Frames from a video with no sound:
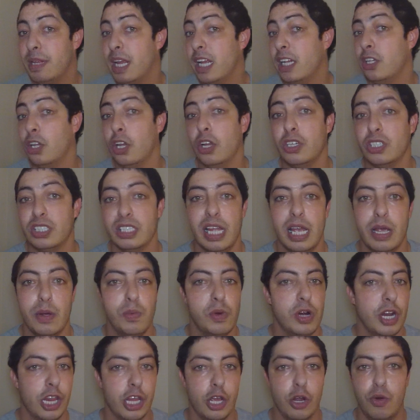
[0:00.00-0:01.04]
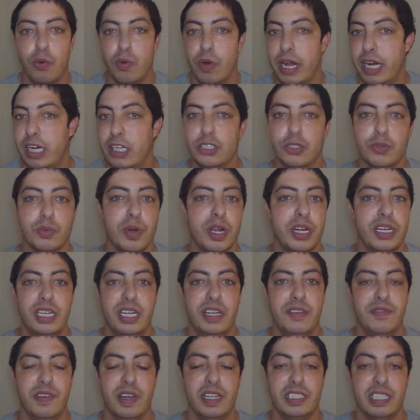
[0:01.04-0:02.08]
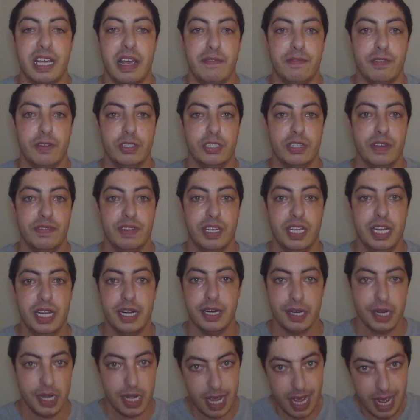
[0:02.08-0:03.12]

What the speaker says: that looks like one of the greatest run defense efforts of the year.